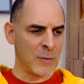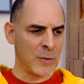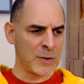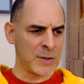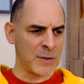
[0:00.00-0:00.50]

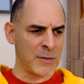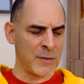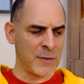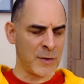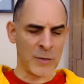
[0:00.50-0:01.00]
quarter, a
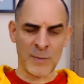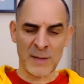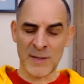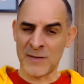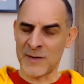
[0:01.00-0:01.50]
third, or maybe
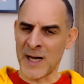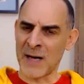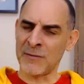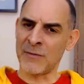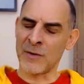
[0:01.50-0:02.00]
even
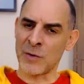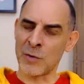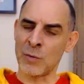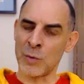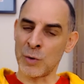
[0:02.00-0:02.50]
half of the crew
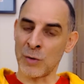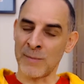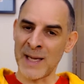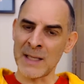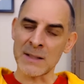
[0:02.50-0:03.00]
would not
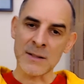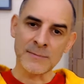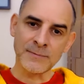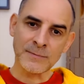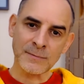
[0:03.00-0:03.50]
make it.
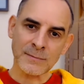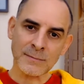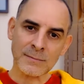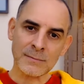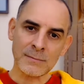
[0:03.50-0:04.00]

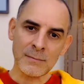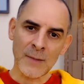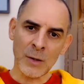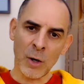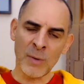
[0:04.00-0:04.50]

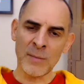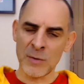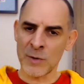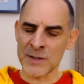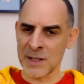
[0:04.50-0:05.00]
Or maybe it
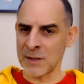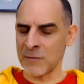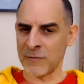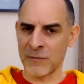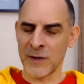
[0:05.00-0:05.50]
was in
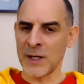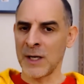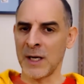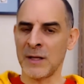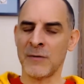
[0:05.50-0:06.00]

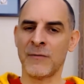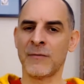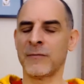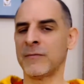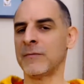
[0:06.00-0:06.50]

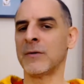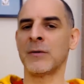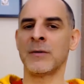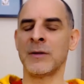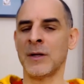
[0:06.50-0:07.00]

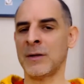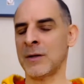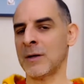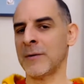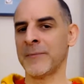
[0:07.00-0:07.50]

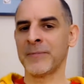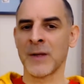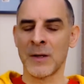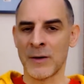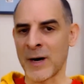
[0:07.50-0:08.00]
the
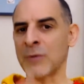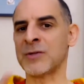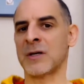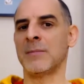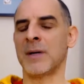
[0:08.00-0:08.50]
round
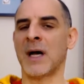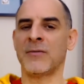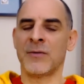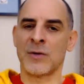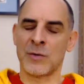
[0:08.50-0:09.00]
trip, half
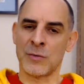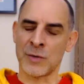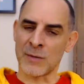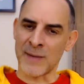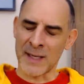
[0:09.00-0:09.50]
of the crew would
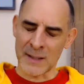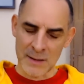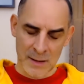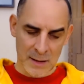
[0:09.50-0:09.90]
not make it.